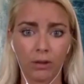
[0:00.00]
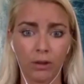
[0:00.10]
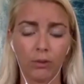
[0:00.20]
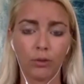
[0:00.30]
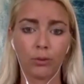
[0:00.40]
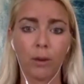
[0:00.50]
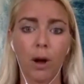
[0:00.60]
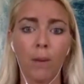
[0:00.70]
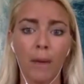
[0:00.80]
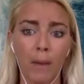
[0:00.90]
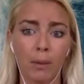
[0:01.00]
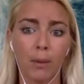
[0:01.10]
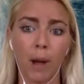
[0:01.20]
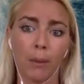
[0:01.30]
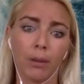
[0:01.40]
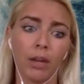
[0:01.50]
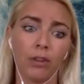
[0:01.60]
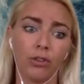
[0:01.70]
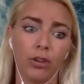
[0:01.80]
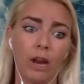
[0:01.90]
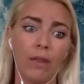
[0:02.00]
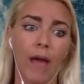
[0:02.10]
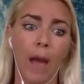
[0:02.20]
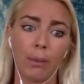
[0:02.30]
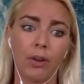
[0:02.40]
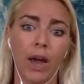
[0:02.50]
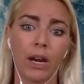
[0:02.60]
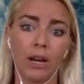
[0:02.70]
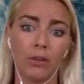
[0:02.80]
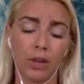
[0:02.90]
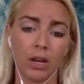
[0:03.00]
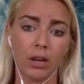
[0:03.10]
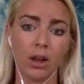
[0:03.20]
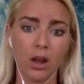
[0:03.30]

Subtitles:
of the small mammal population in the habitat it is in.